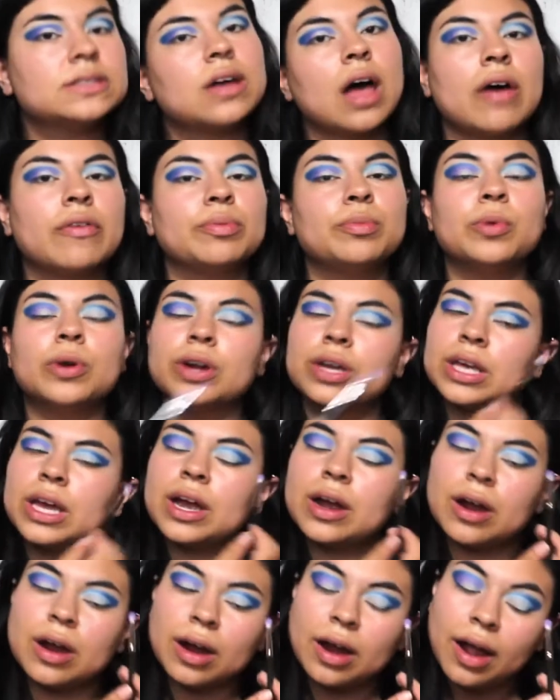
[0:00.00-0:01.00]
sophomore
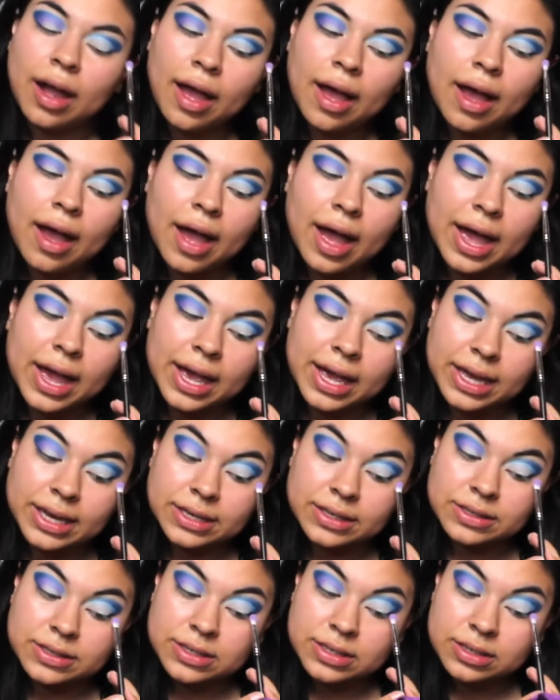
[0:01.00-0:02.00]
year,
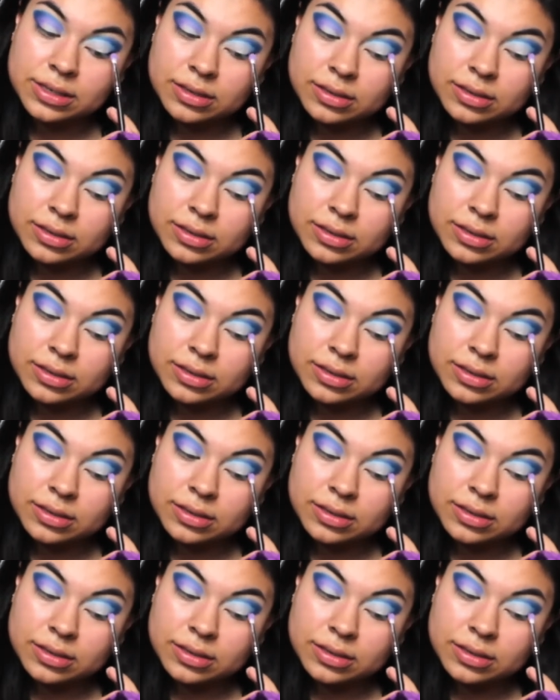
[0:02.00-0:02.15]
and